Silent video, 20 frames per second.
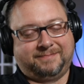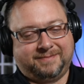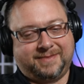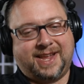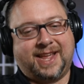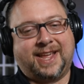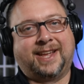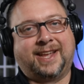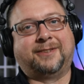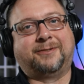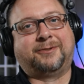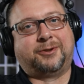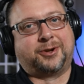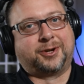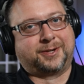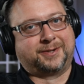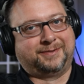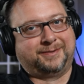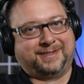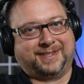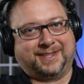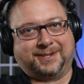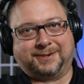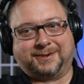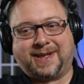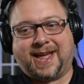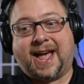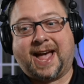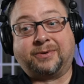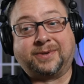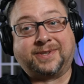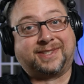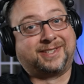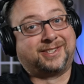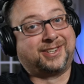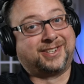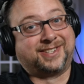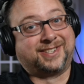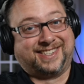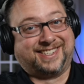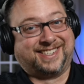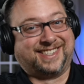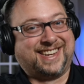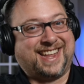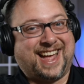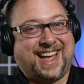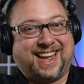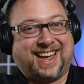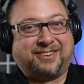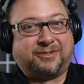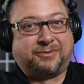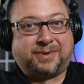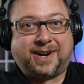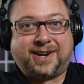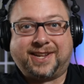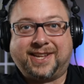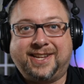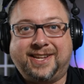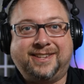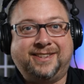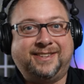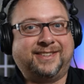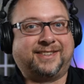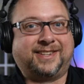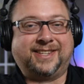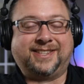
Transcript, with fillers: hey, look, the house just is not ready.